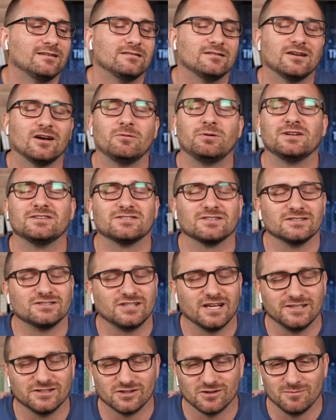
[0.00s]
Nobody's gonna
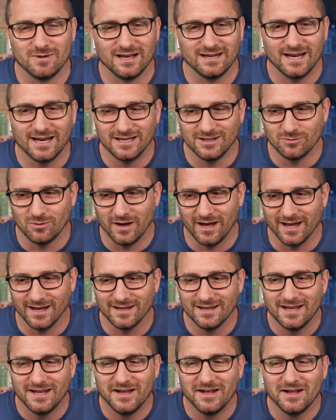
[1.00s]
change their mind
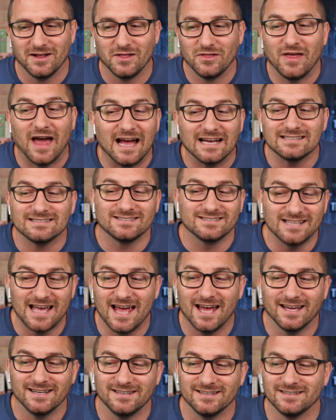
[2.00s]
anyway. That
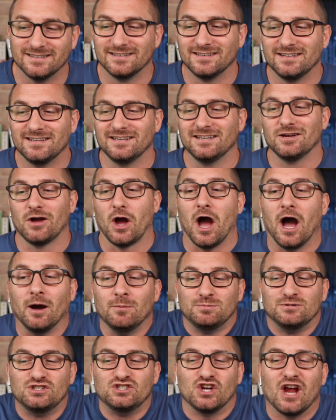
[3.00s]
said,
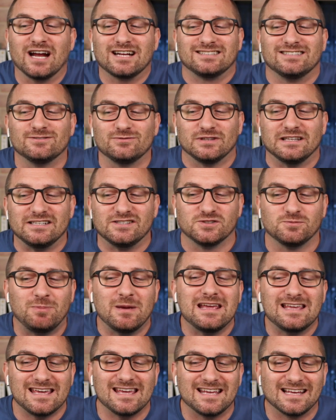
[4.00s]
objectively
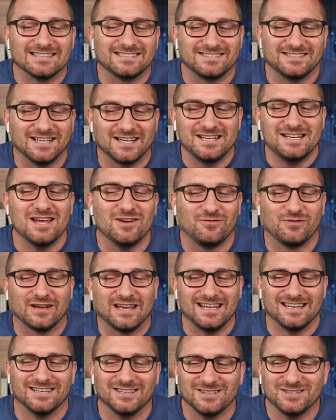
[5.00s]
speaking, it's
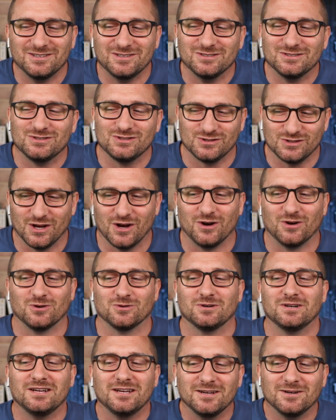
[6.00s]
significant news,
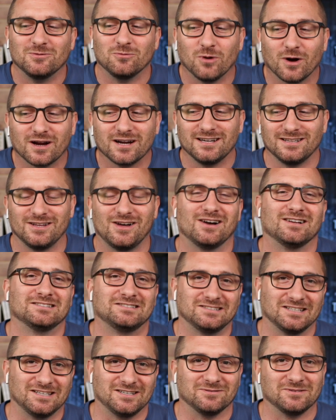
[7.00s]
so we're gonna
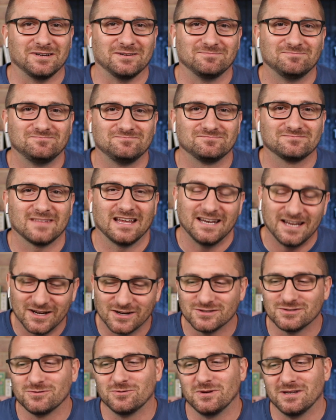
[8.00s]
launch into it. And
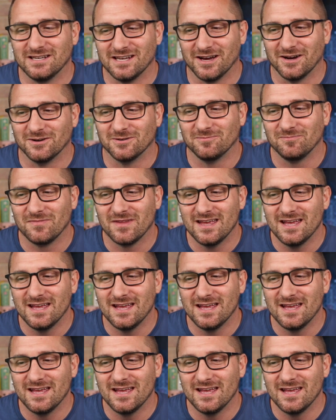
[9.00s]
here's what we know.